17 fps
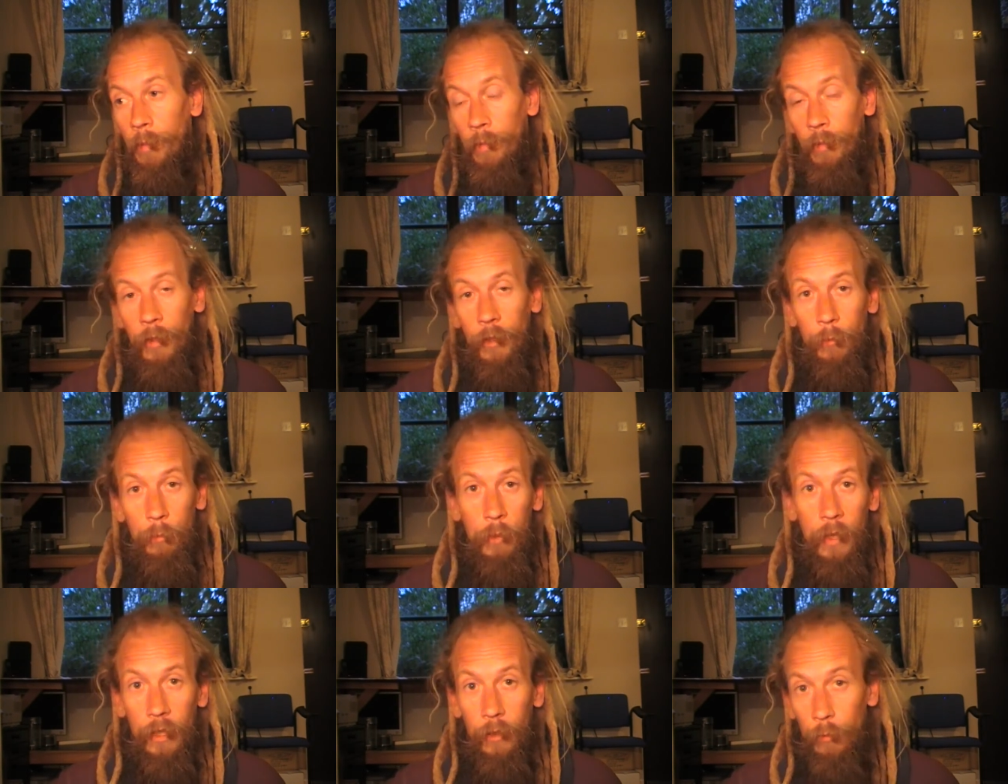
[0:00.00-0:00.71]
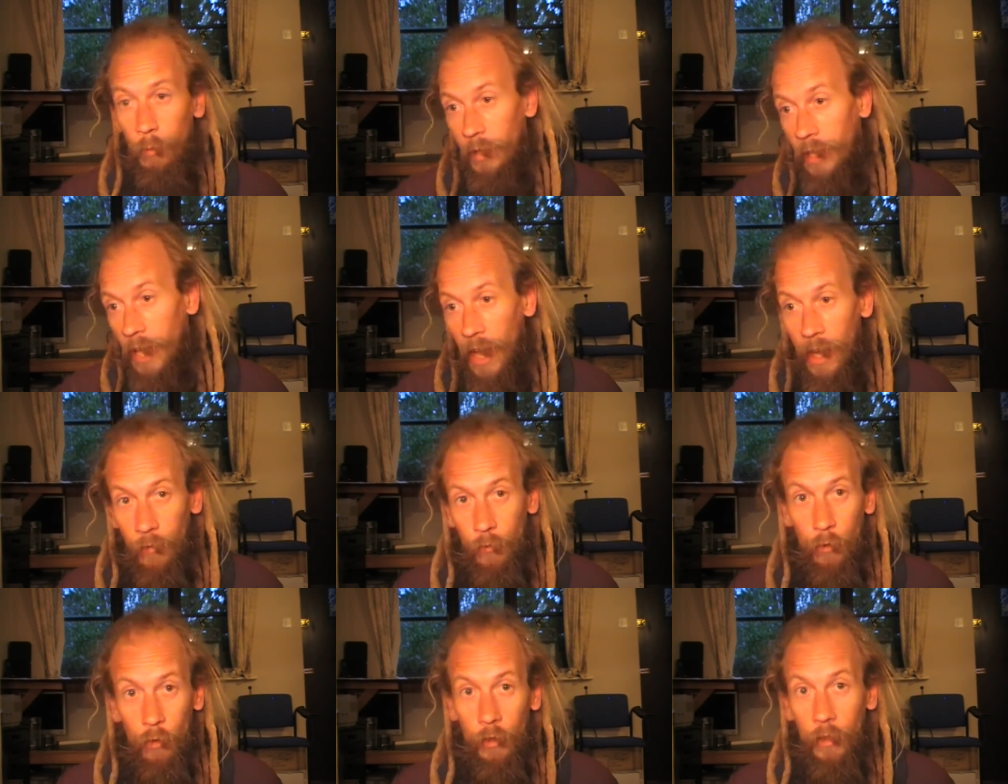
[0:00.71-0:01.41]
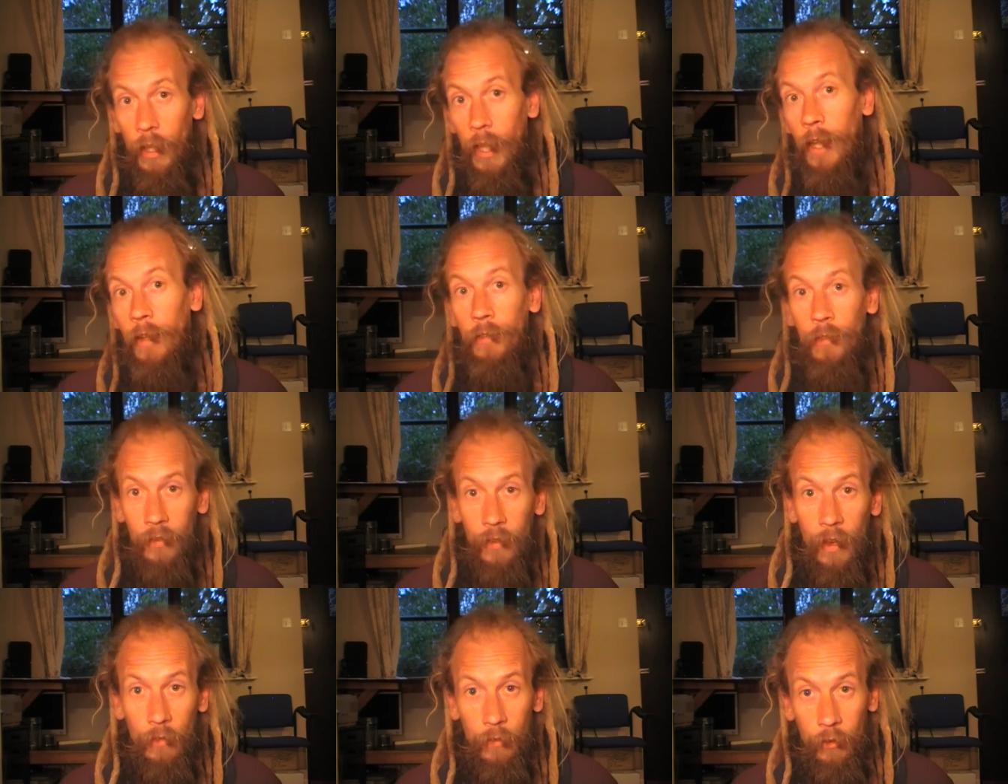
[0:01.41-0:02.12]
these beings were cave drawing, they have
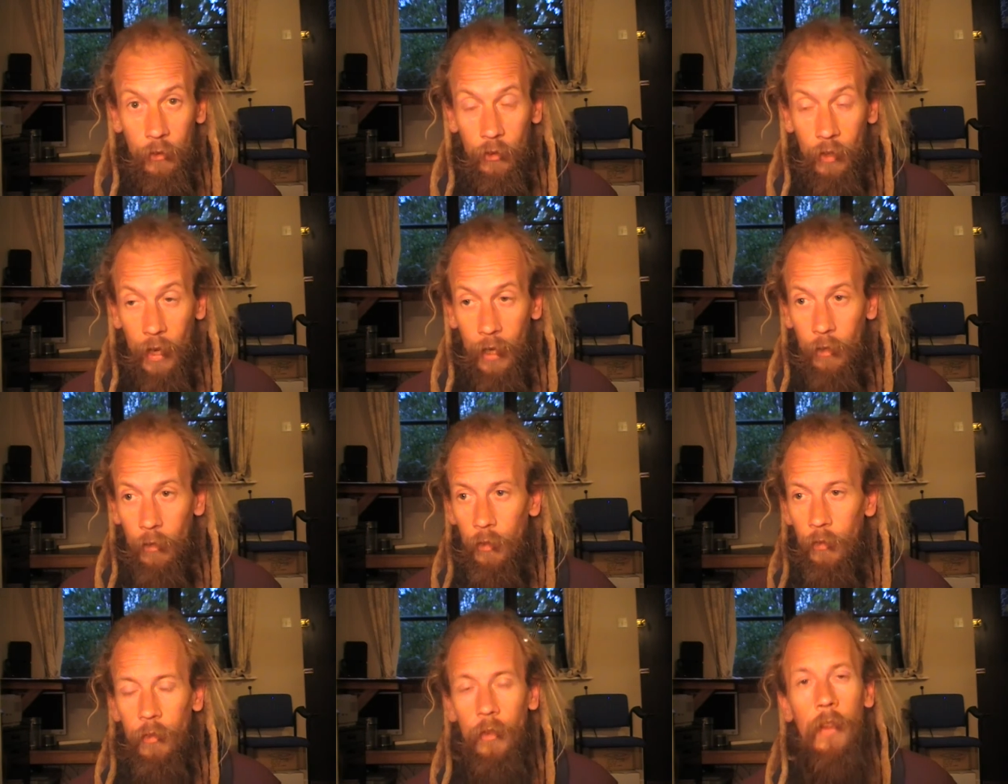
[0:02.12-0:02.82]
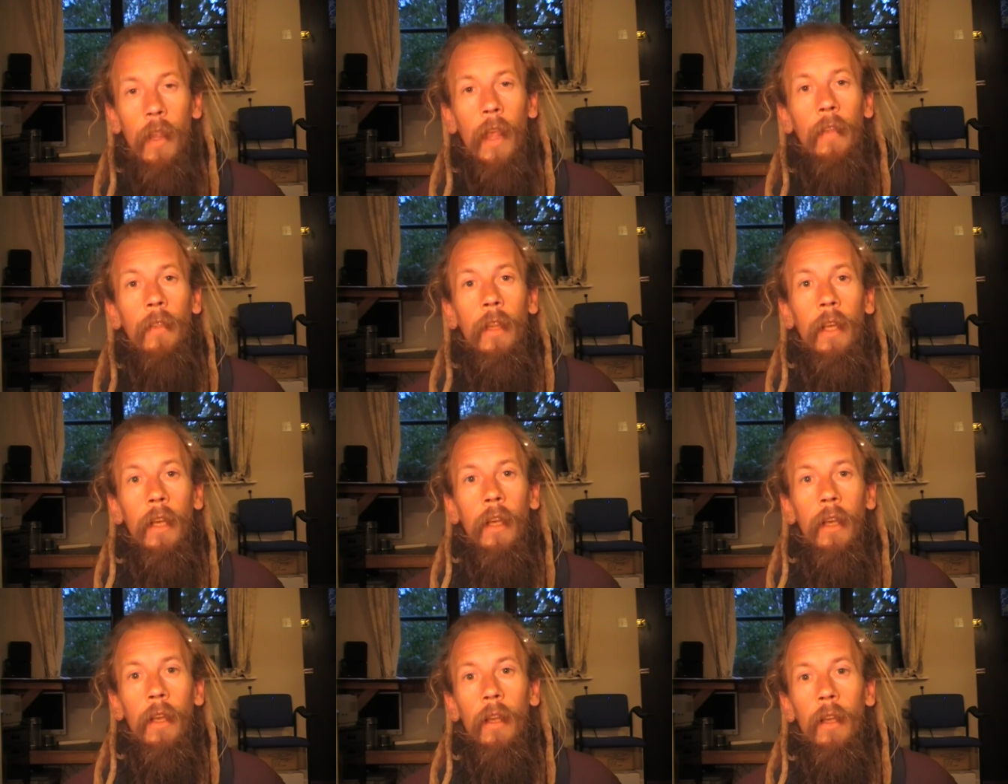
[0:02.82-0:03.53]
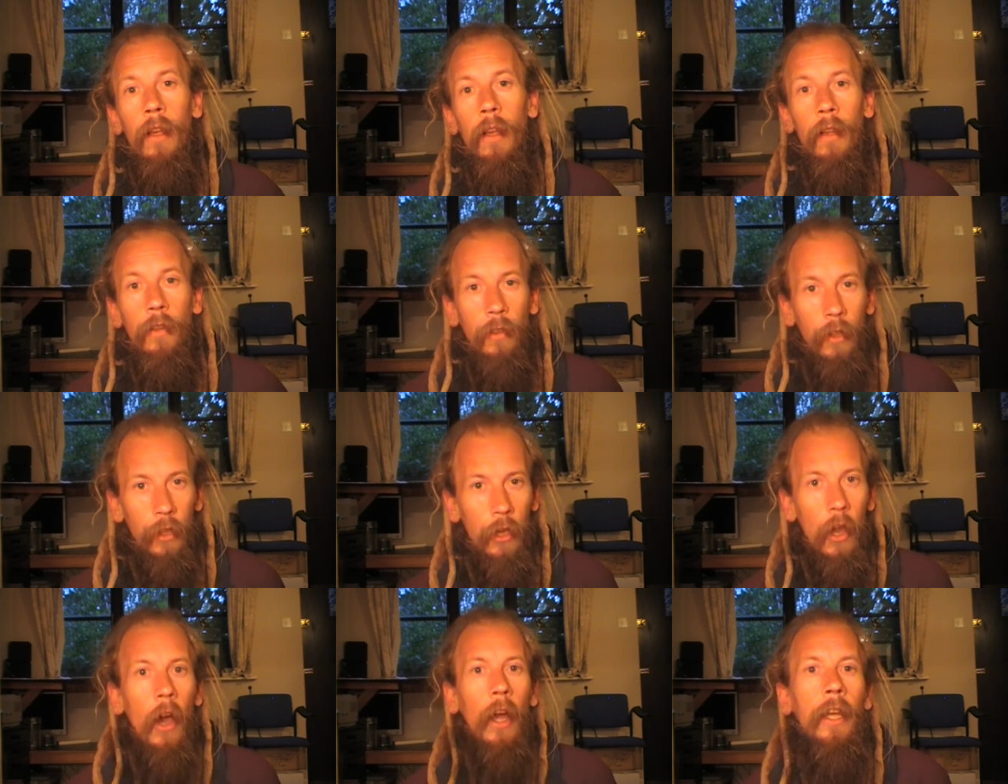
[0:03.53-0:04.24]
7 chakras, and then the
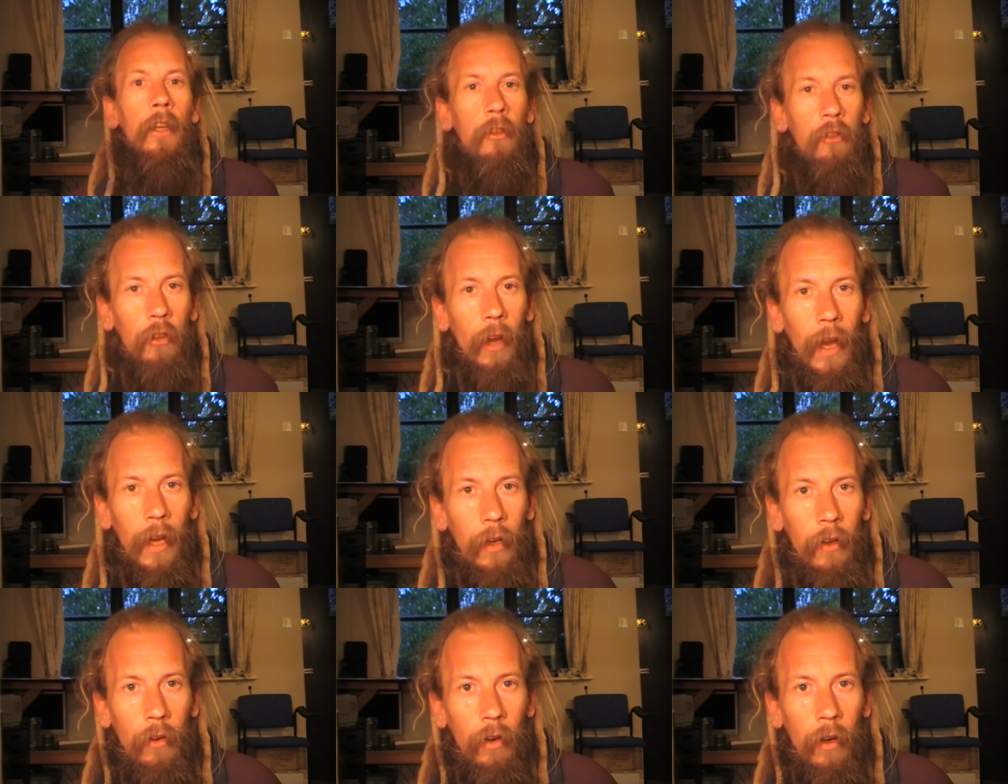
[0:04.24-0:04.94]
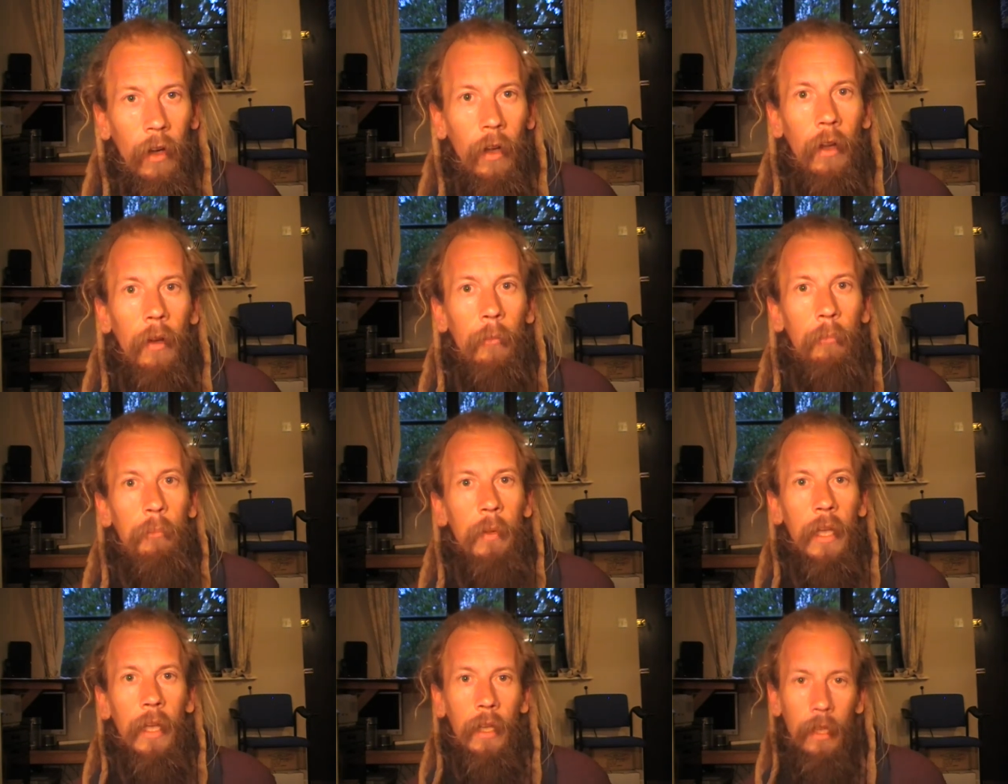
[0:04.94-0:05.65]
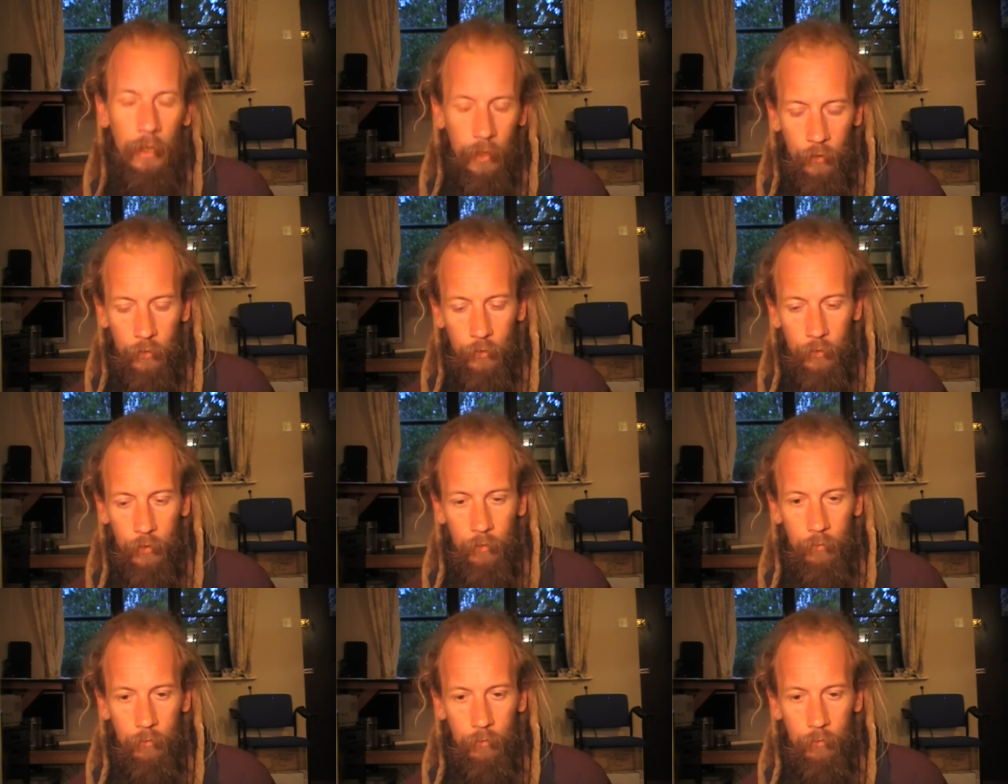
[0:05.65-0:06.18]
9 chakra being is